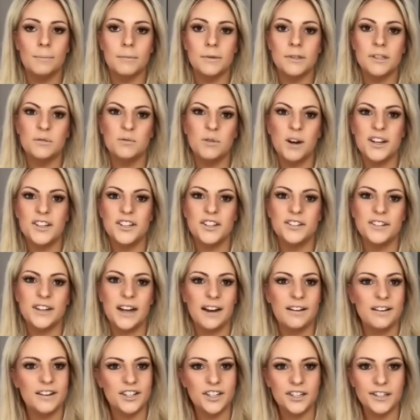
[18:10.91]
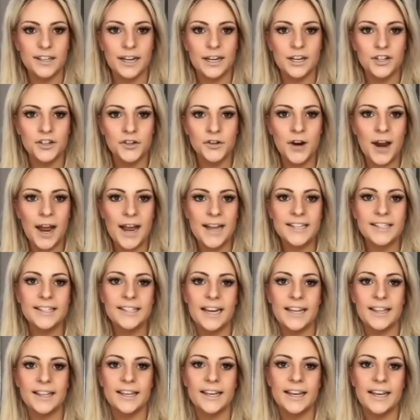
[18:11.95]
So what I do now is just get dressed,
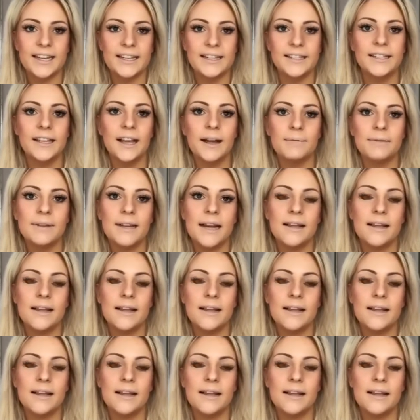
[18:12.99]
get the kids up,